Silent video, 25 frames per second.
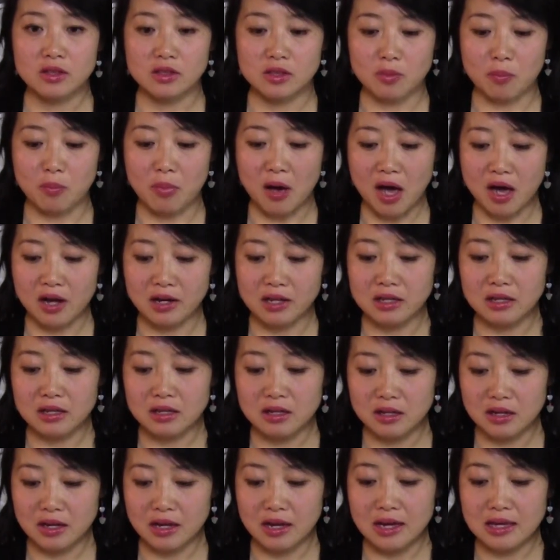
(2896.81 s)
The
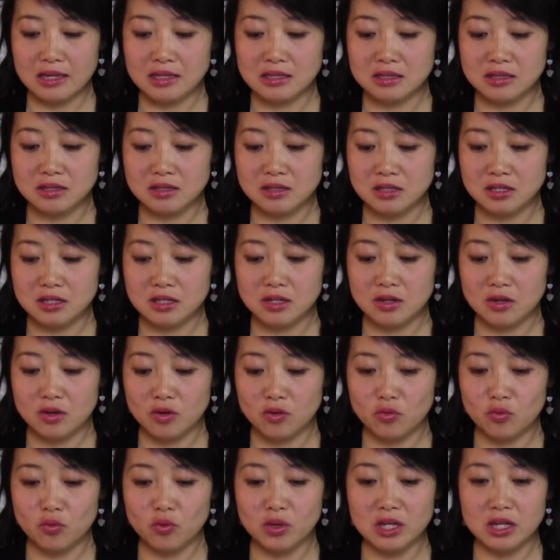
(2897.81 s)
body isn't
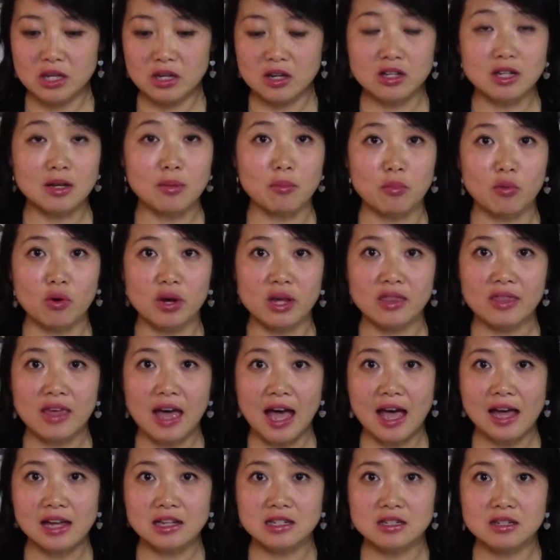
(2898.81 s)
really gonna bring
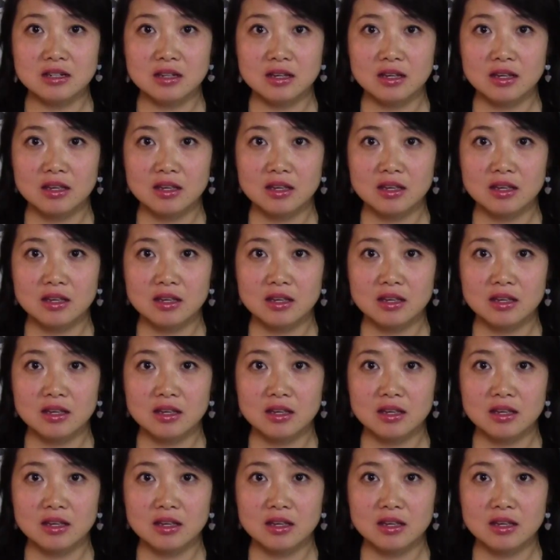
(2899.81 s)
that,